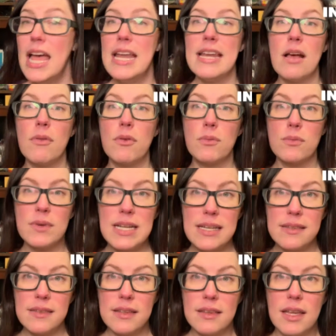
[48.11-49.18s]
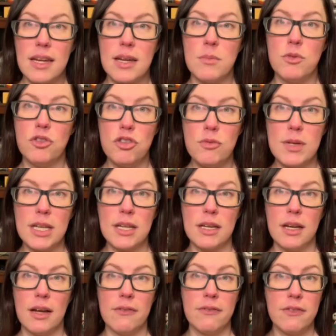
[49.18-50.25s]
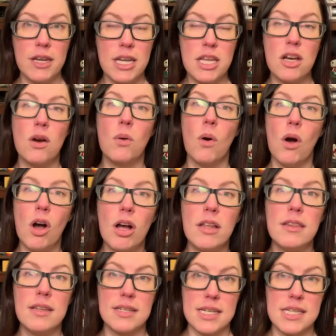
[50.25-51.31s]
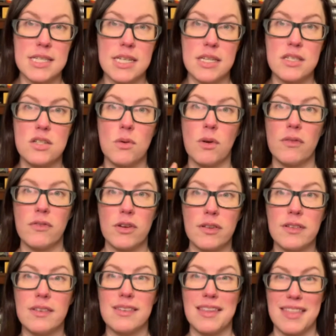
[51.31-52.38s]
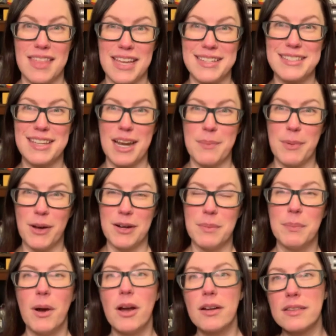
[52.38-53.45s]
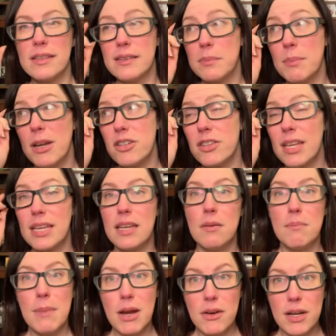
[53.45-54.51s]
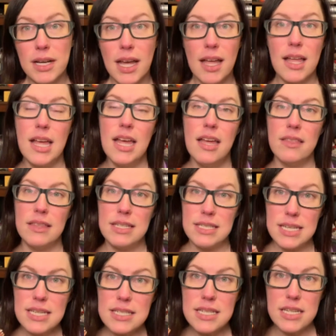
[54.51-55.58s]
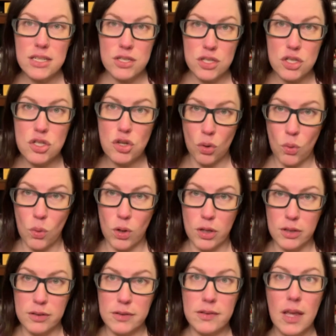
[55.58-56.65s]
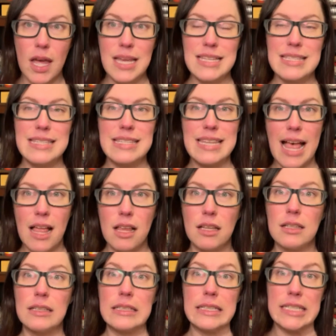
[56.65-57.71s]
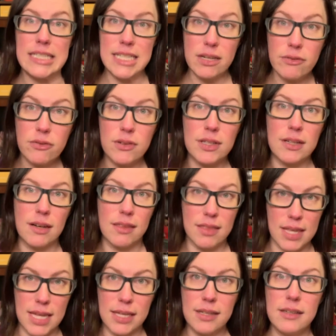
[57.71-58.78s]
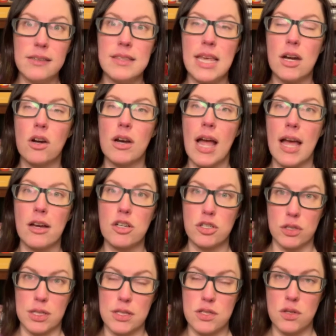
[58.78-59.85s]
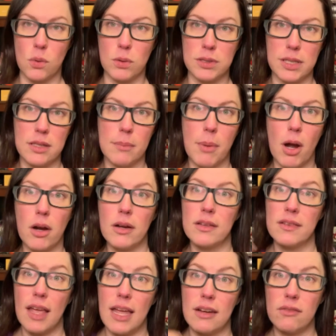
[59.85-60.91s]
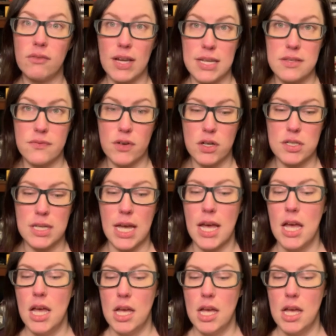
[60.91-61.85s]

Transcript: Now, the reason that I'm doing a video on the Disney store versus the things that I bought in parks is much like in America, the Disney stores sell different things than are actually sold in the parks and vice versa.